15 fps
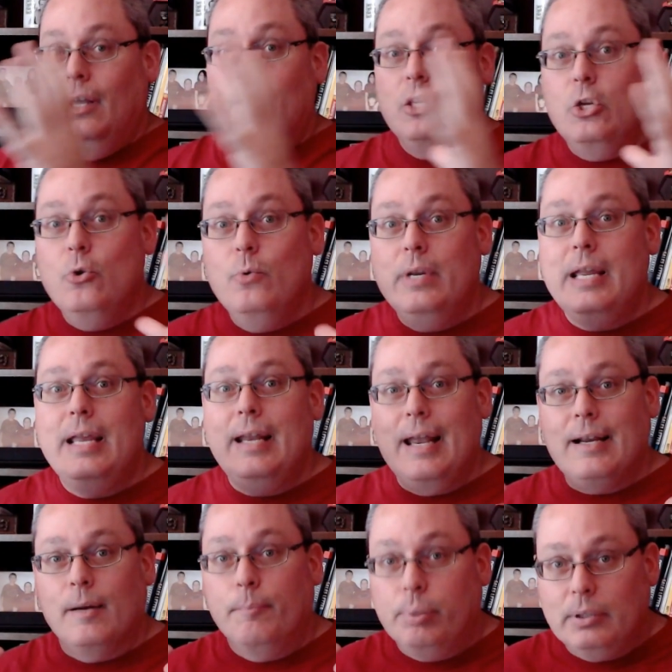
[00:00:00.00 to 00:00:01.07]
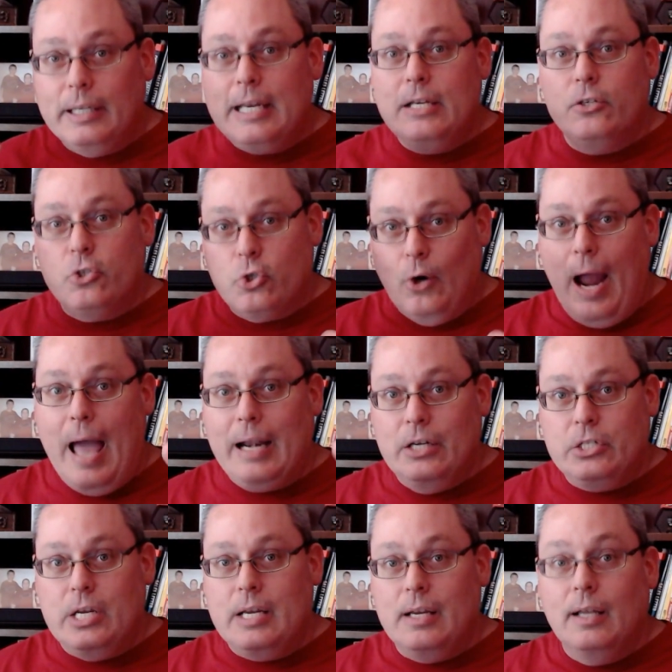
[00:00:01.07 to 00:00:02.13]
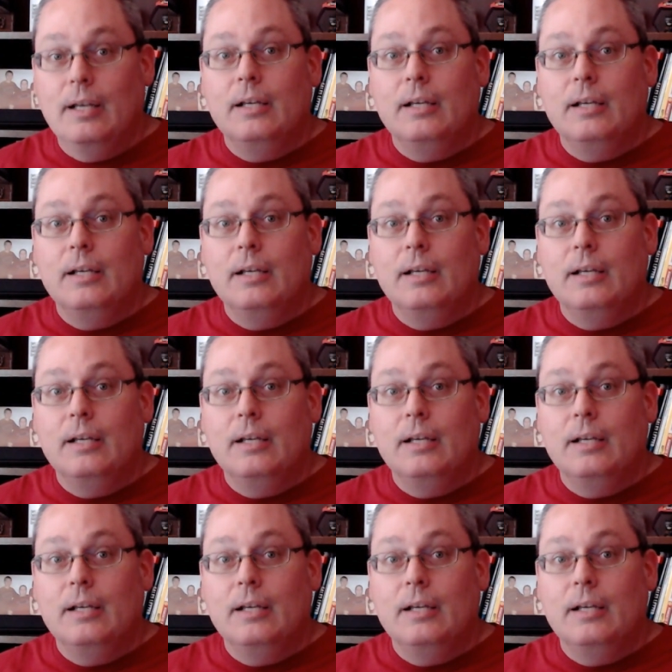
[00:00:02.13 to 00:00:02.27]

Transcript: you need a complete strategy,